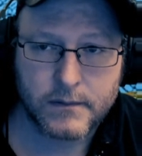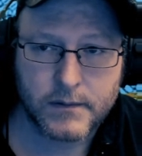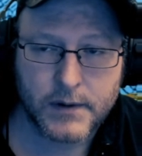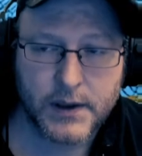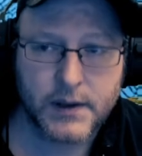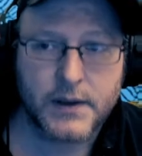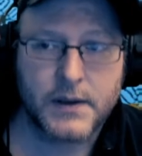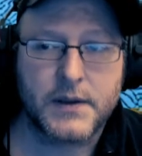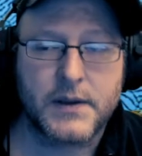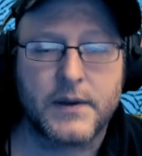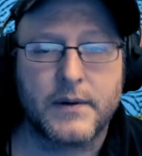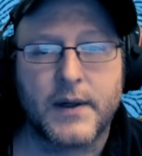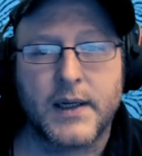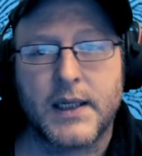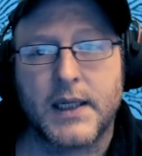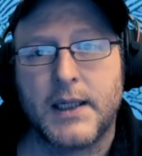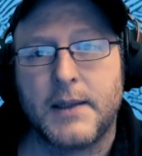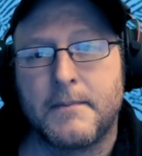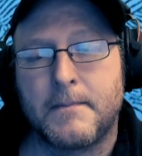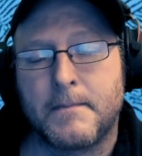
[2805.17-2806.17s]
could do
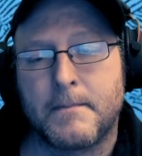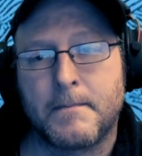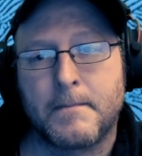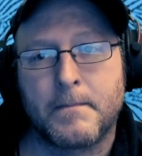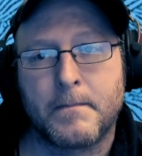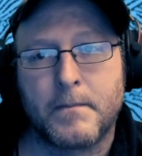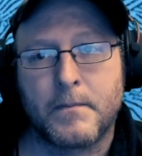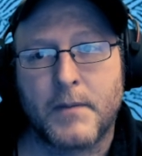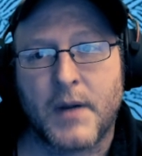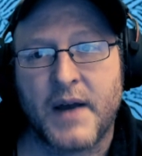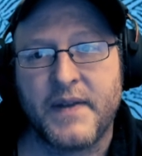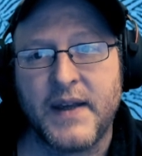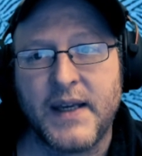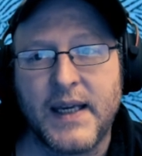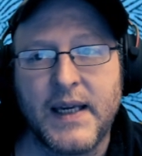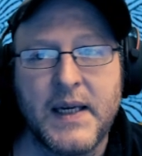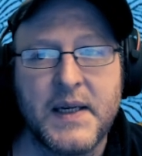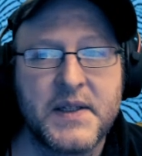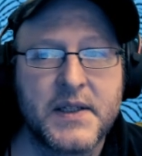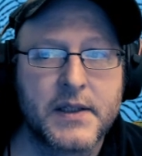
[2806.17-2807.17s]
any. I think
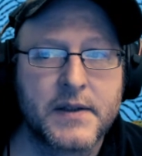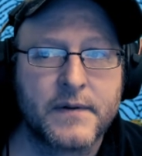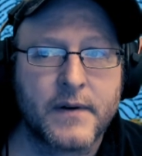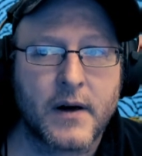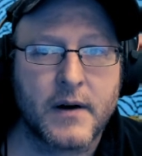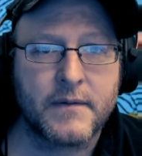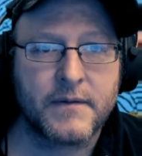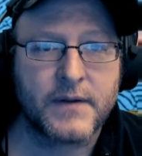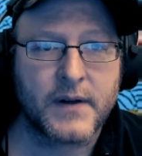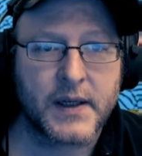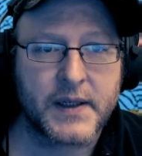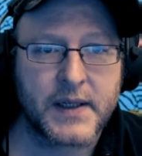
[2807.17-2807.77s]
Aegis, Fire and Flood